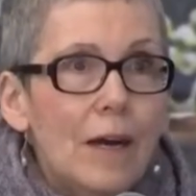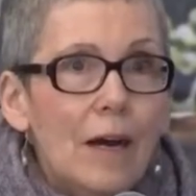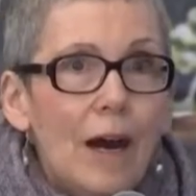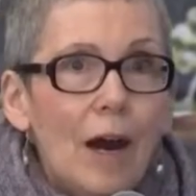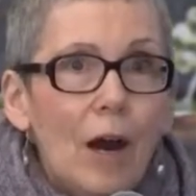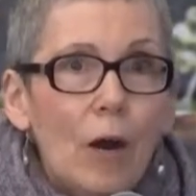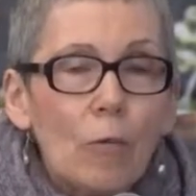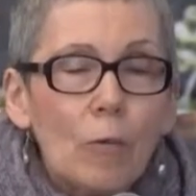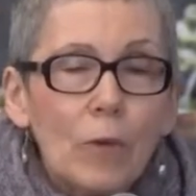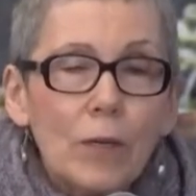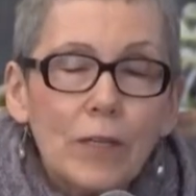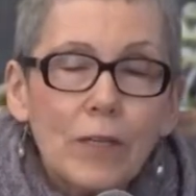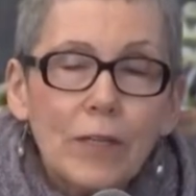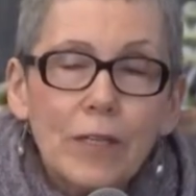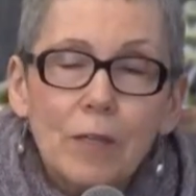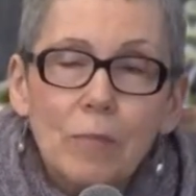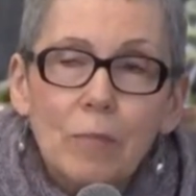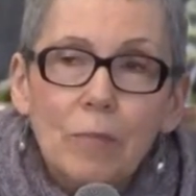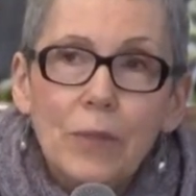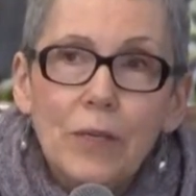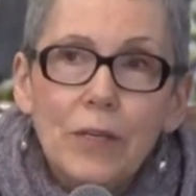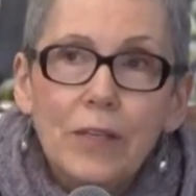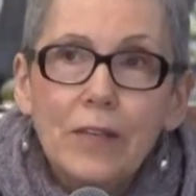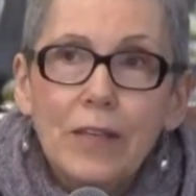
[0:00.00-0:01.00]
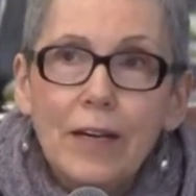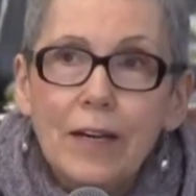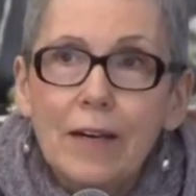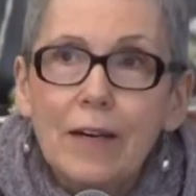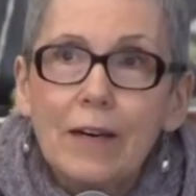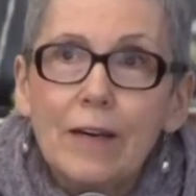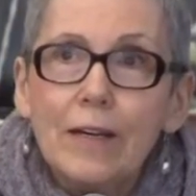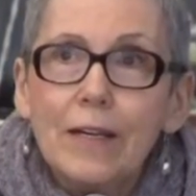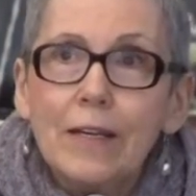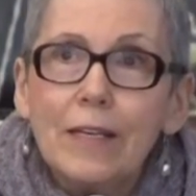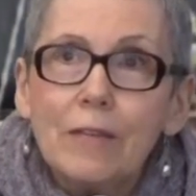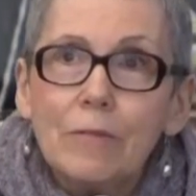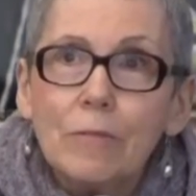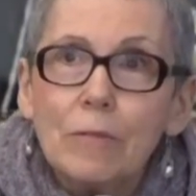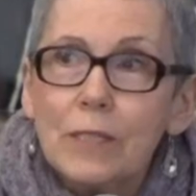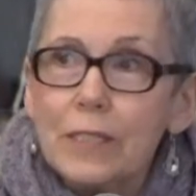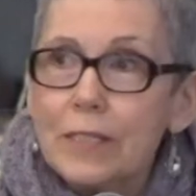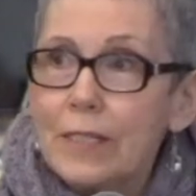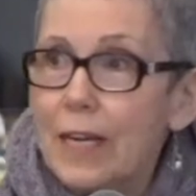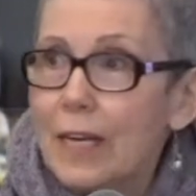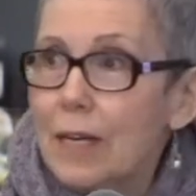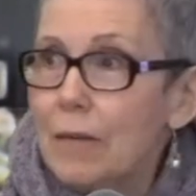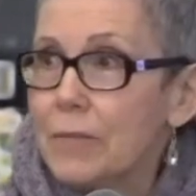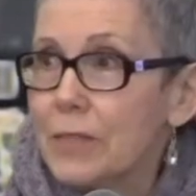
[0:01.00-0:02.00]
how we're going to be there
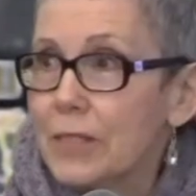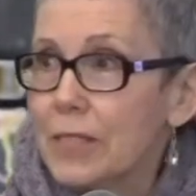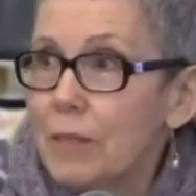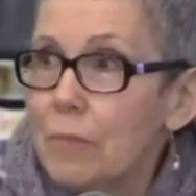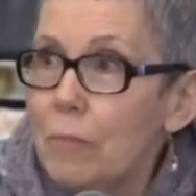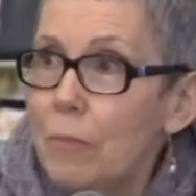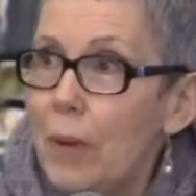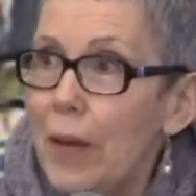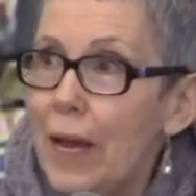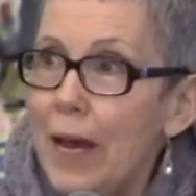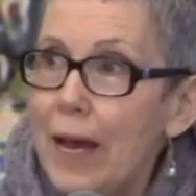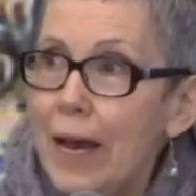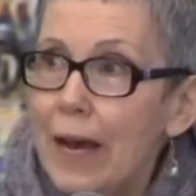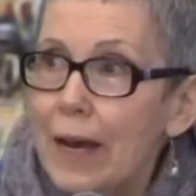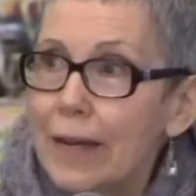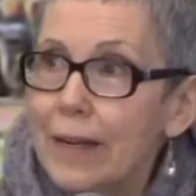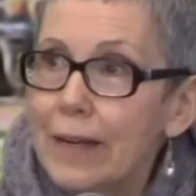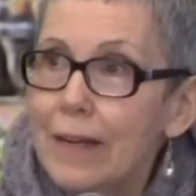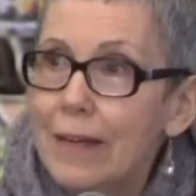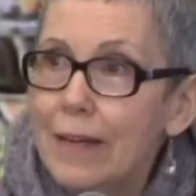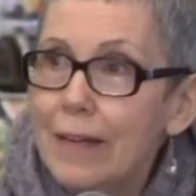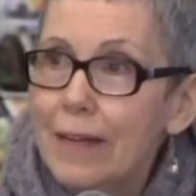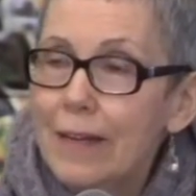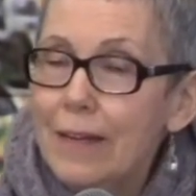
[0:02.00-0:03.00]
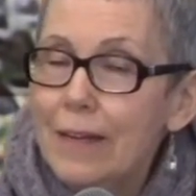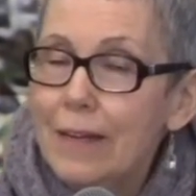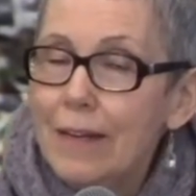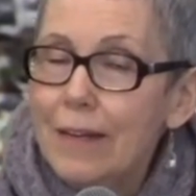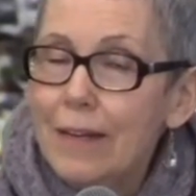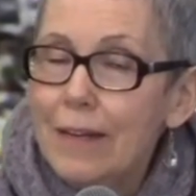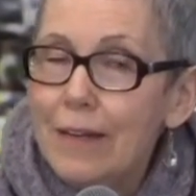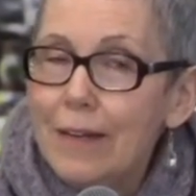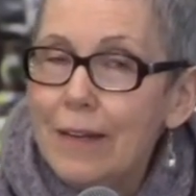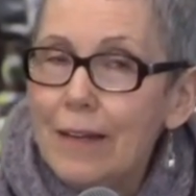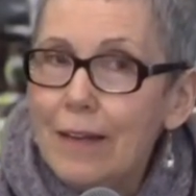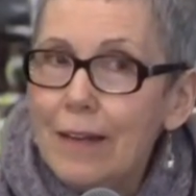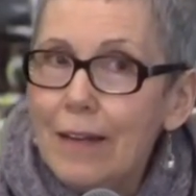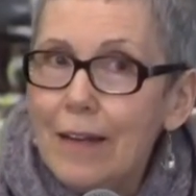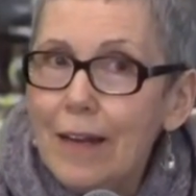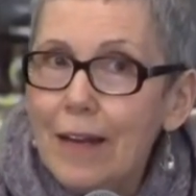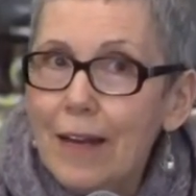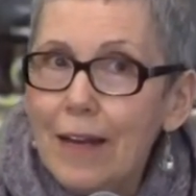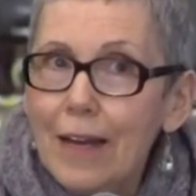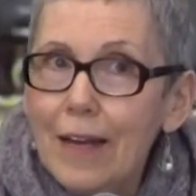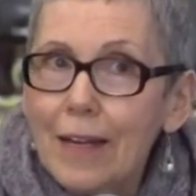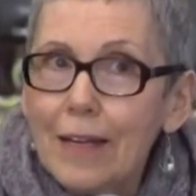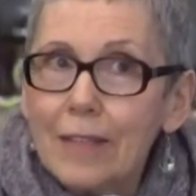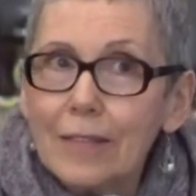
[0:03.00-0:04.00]
when times get bad
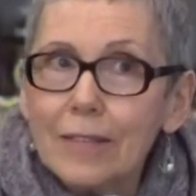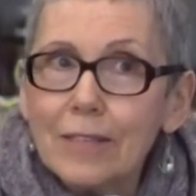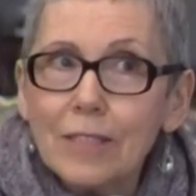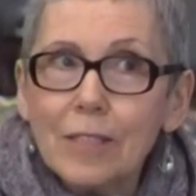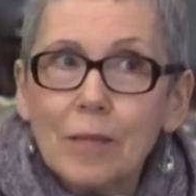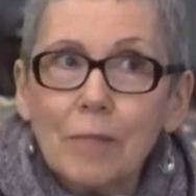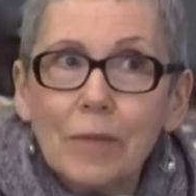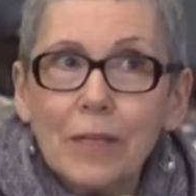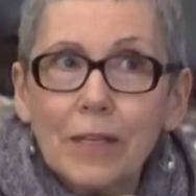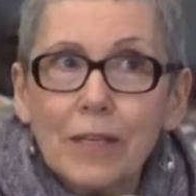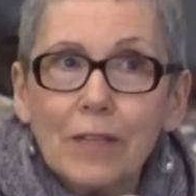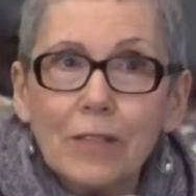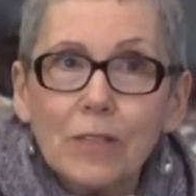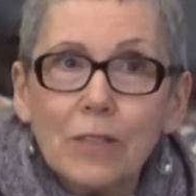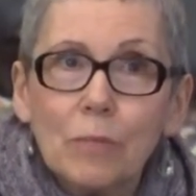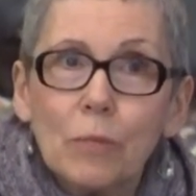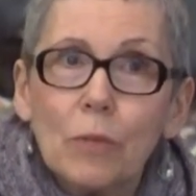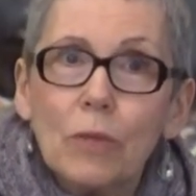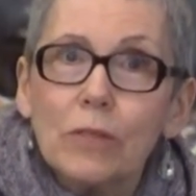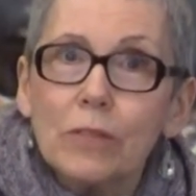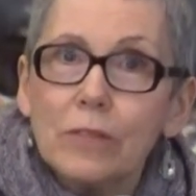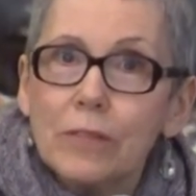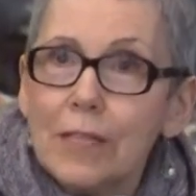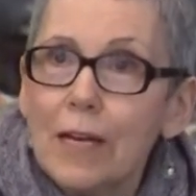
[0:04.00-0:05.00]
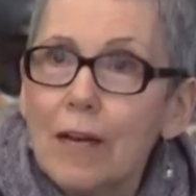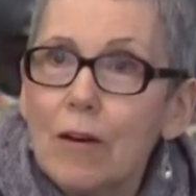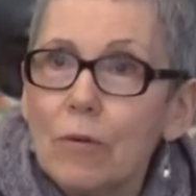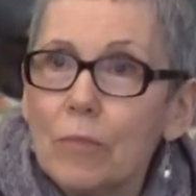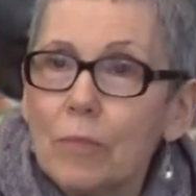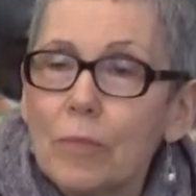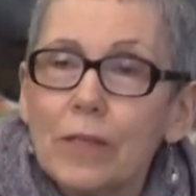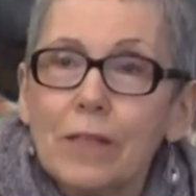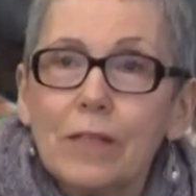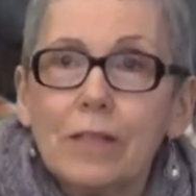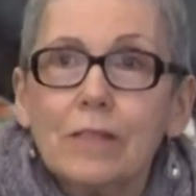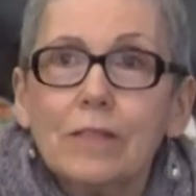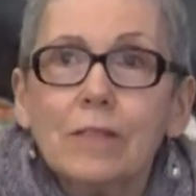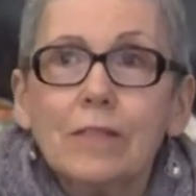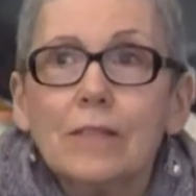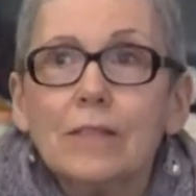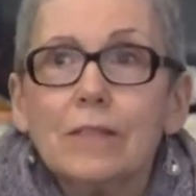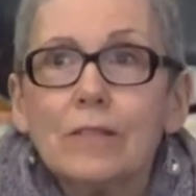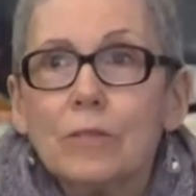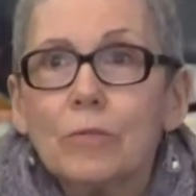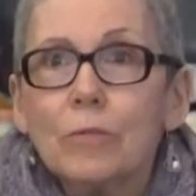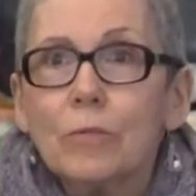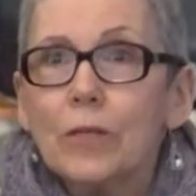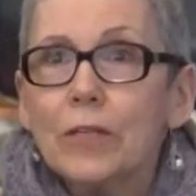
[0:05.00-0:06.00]
and somebody else pulls out because it
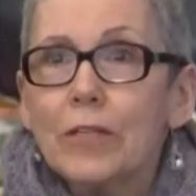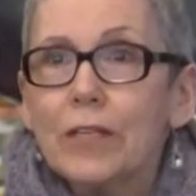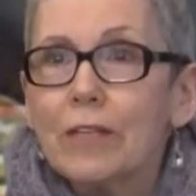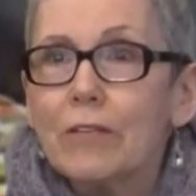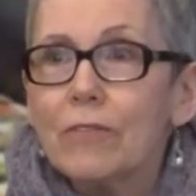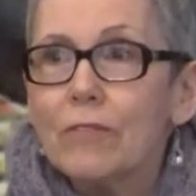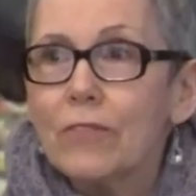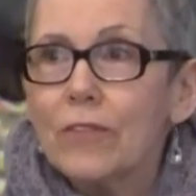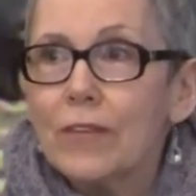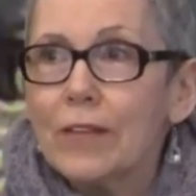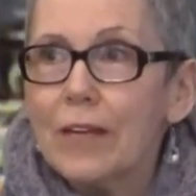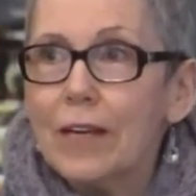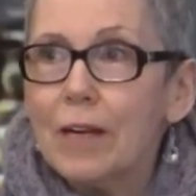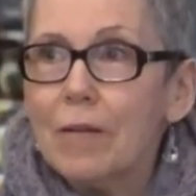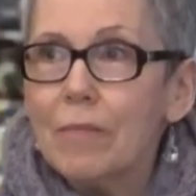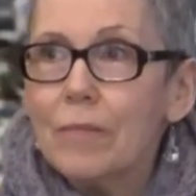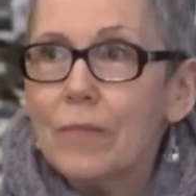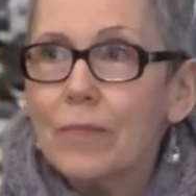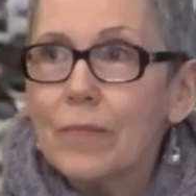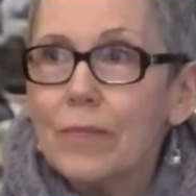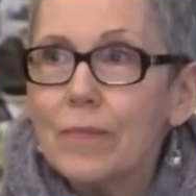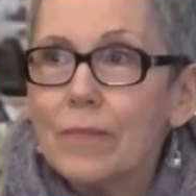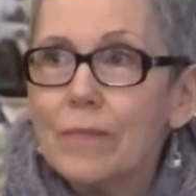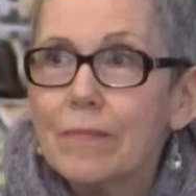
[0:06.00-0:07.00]
isn't working for them.